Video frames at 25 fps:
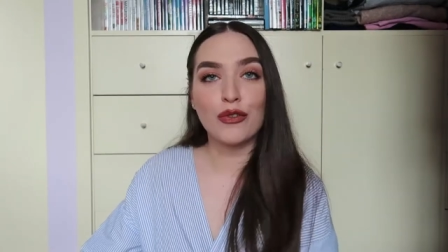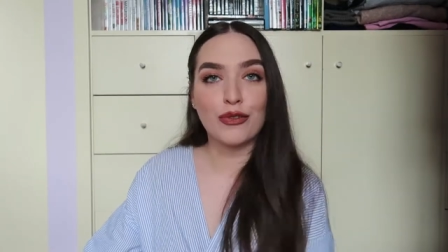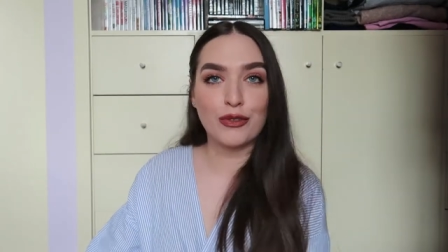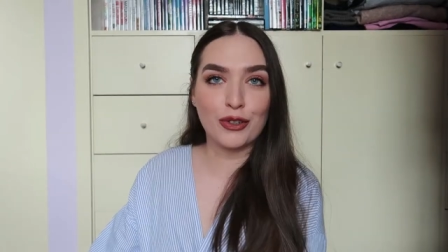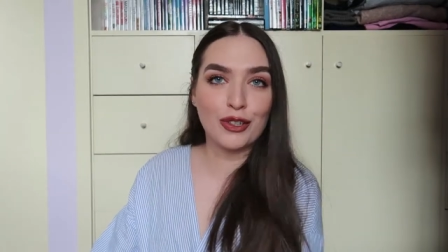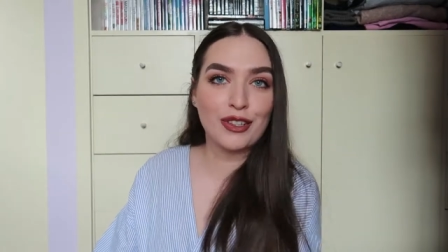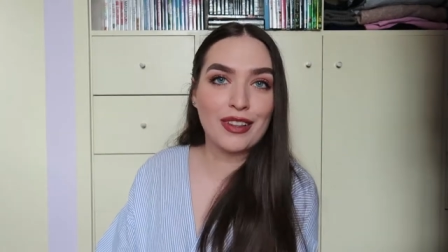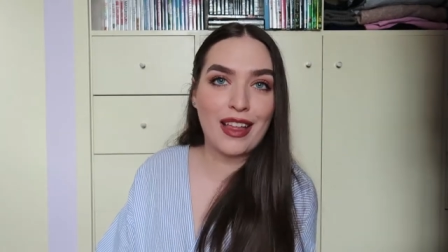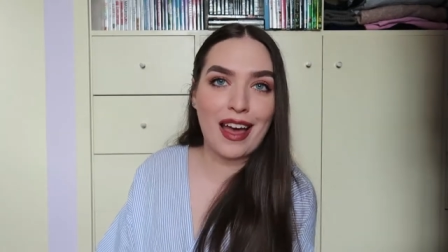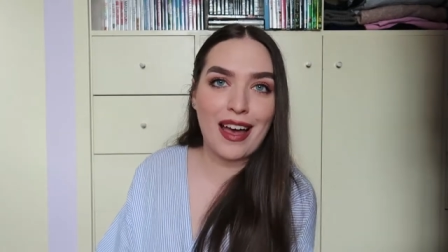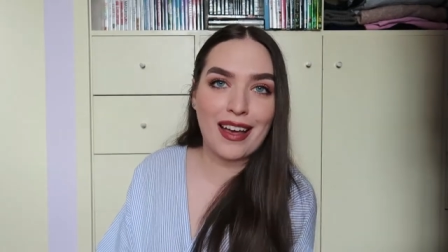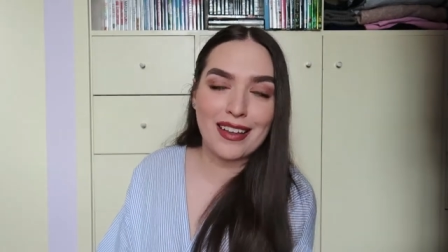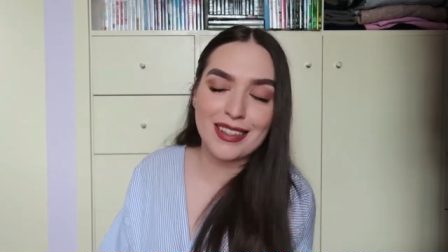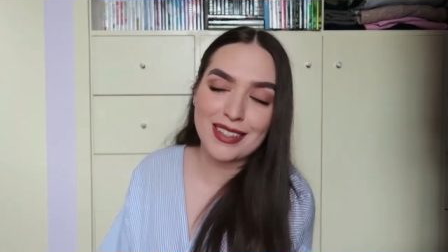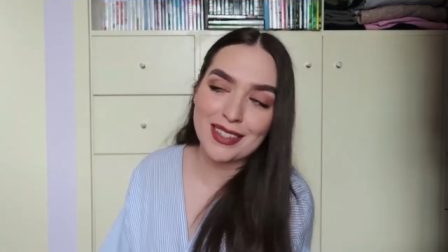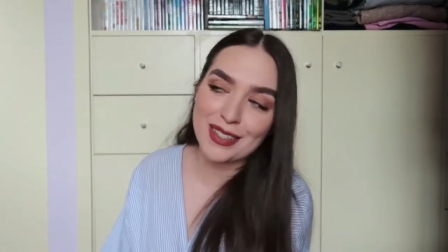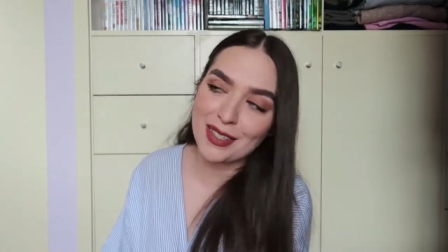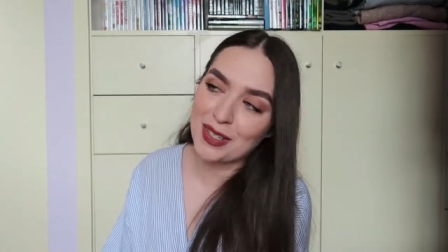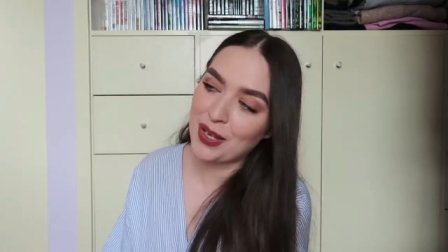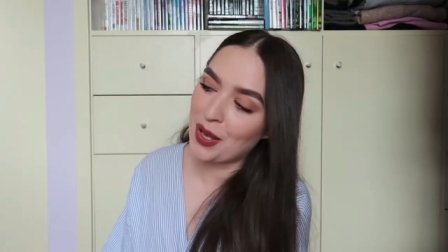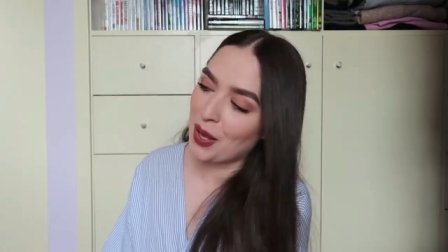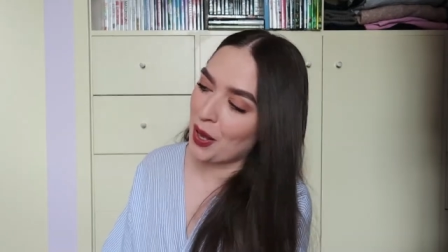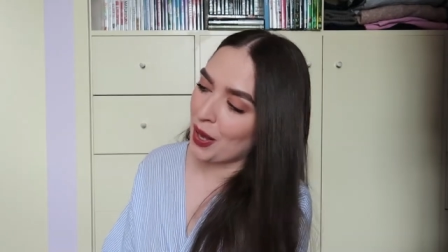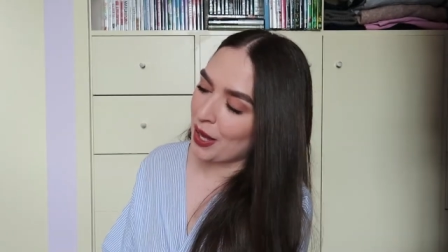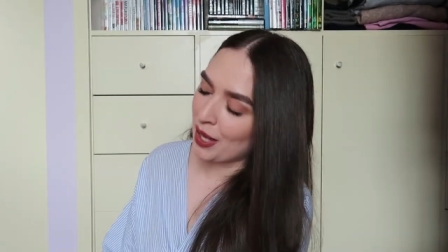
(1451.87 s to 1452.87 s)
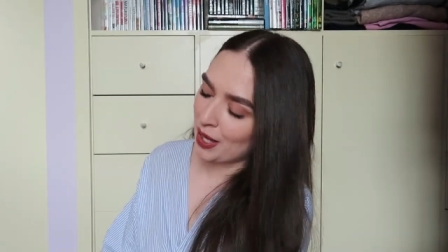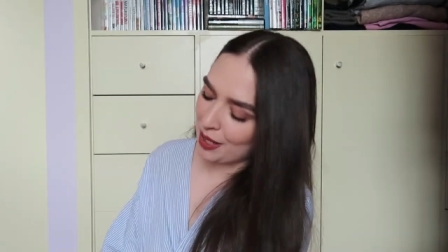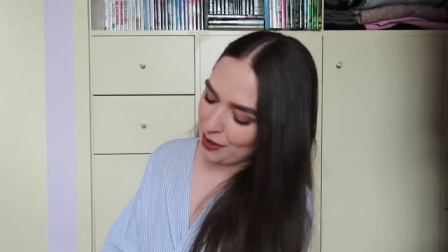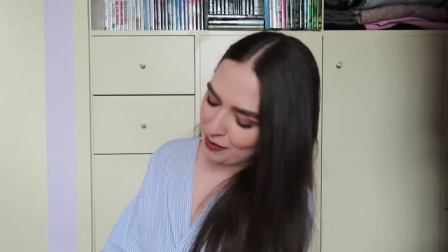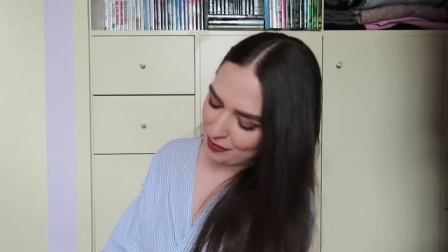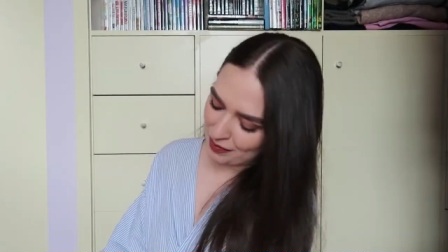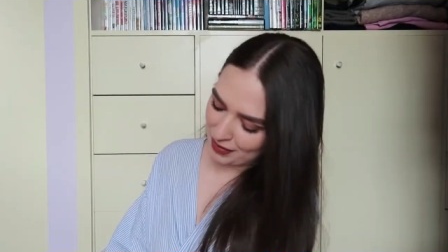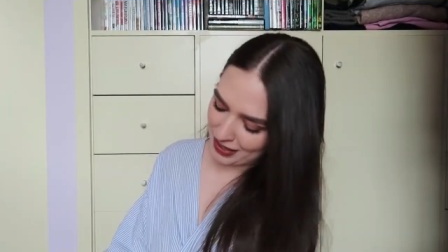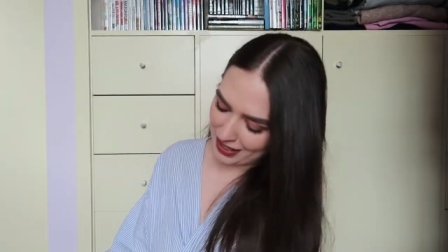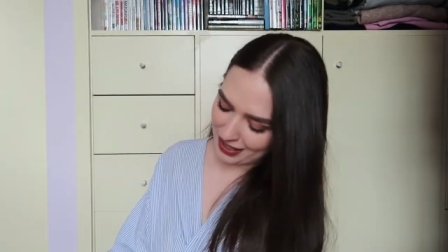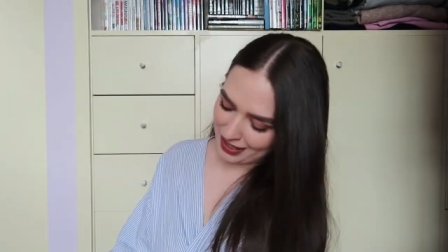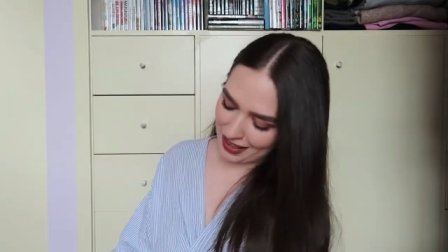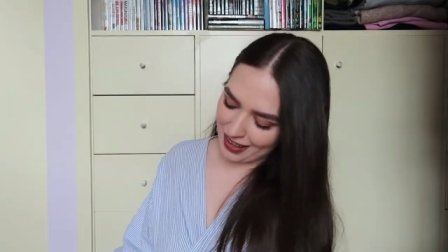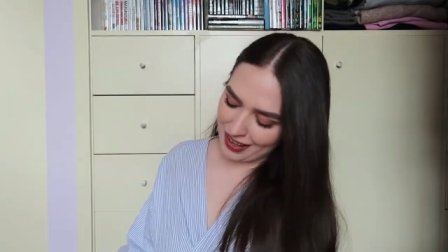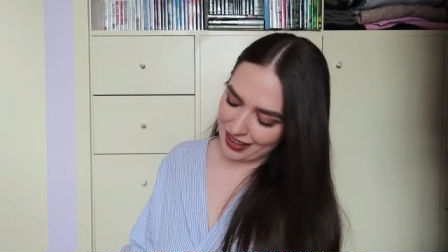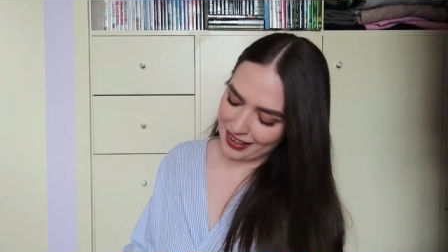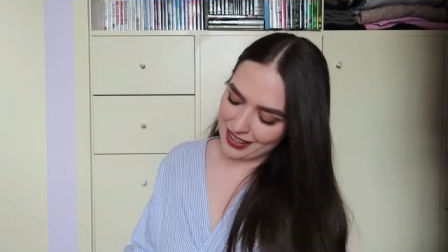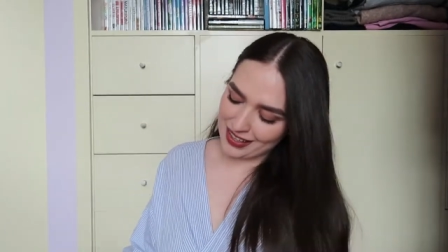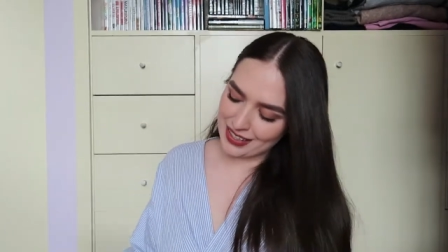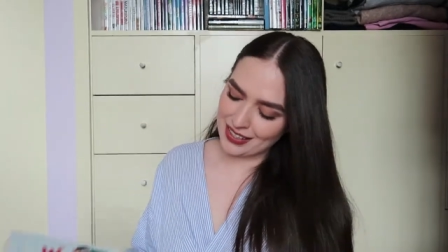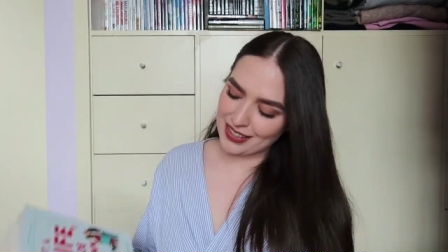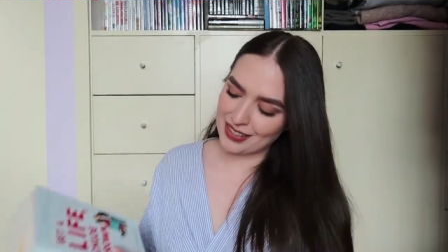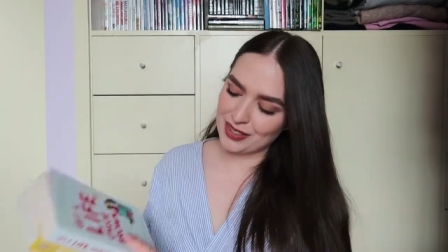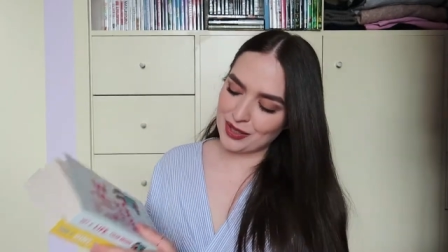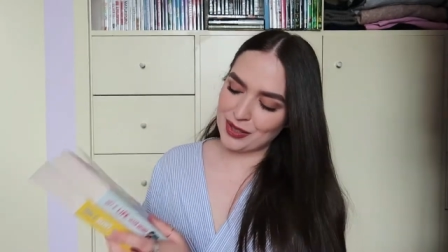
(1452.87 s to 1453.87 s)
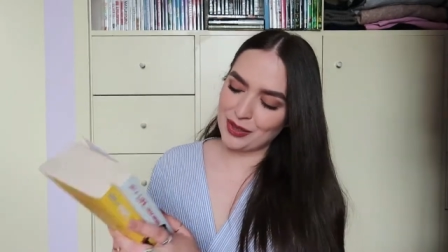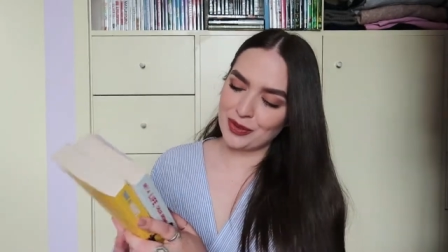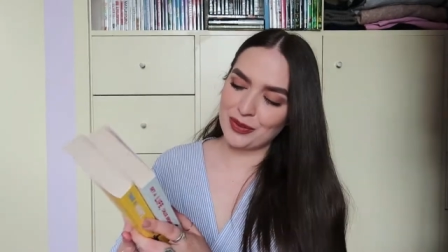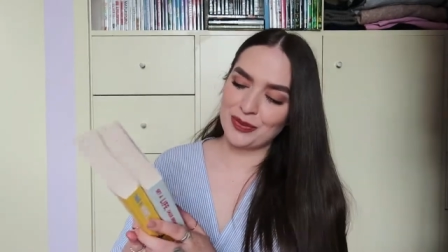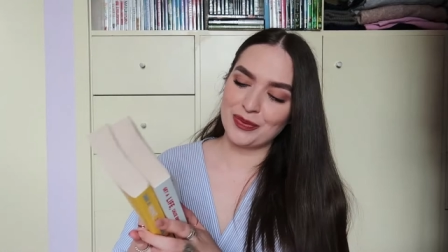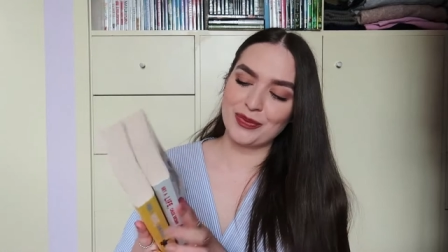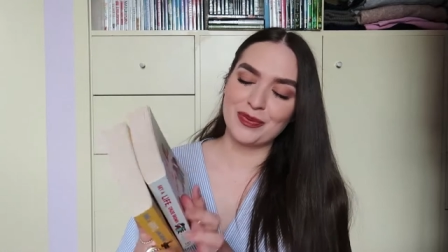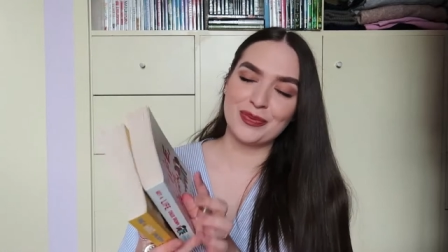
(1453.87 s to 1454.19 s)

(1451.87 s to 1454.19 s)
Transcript: for last, because